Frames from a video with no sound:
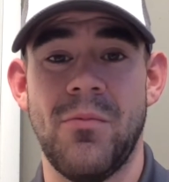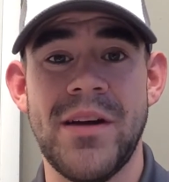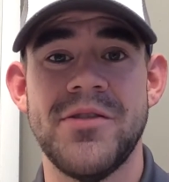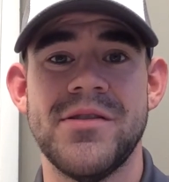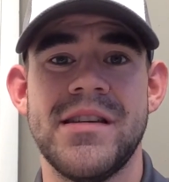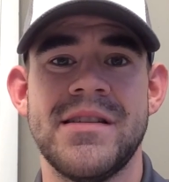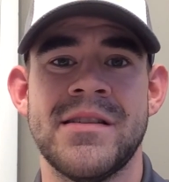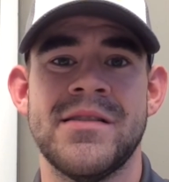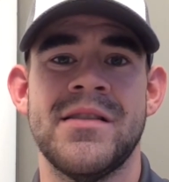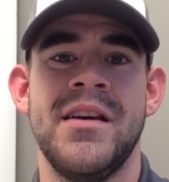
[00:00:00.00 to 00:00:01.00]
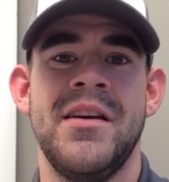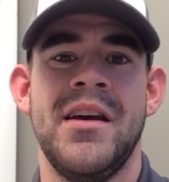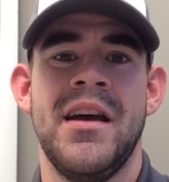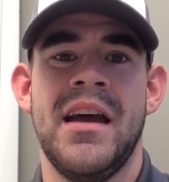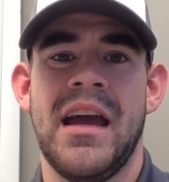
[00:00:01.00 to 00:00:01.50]
winter seasons,
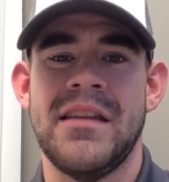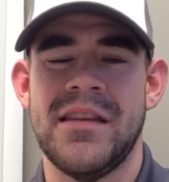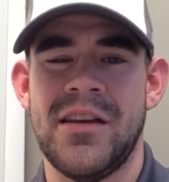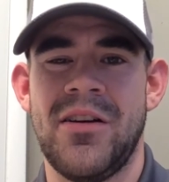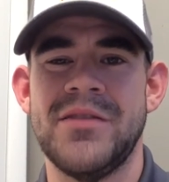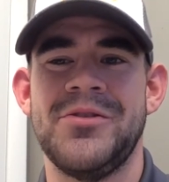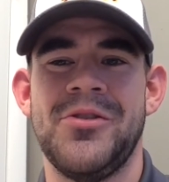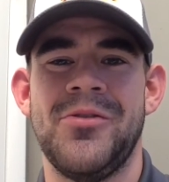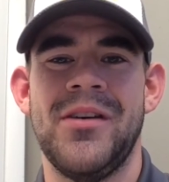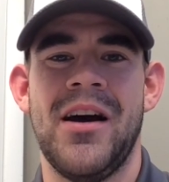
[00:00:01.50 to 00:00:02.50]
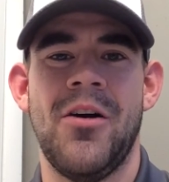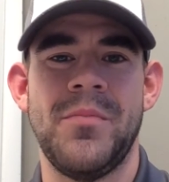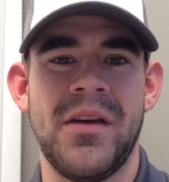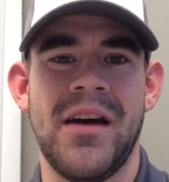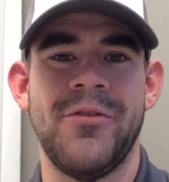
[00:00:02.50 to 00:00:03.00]
and then also I
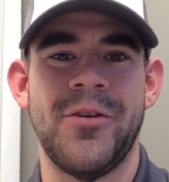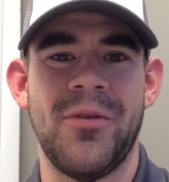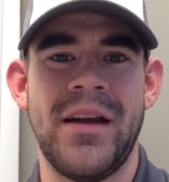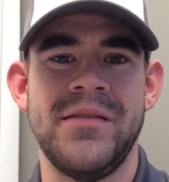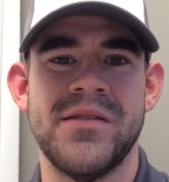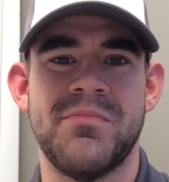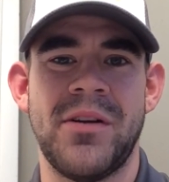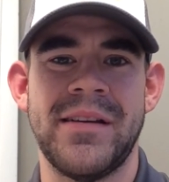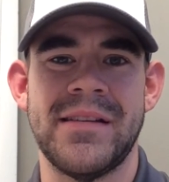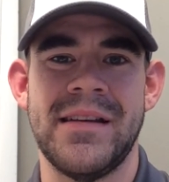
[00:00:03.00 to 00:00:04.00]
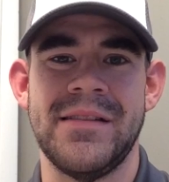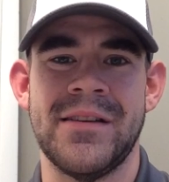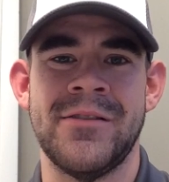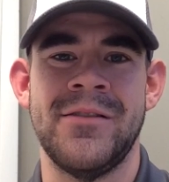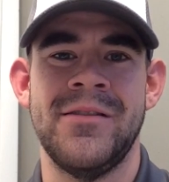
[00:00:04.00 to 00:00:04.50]
hope you have a great spring
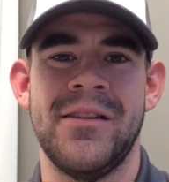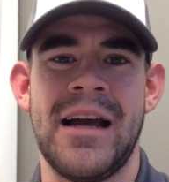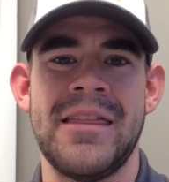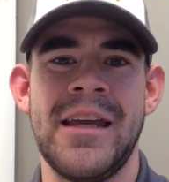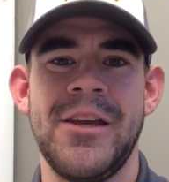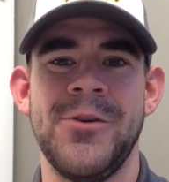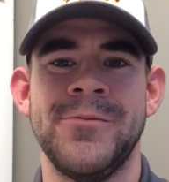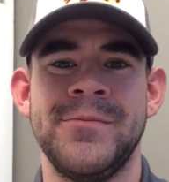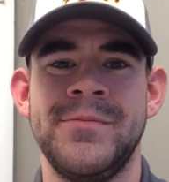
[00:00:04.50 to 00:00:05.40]
season. All right, thank you.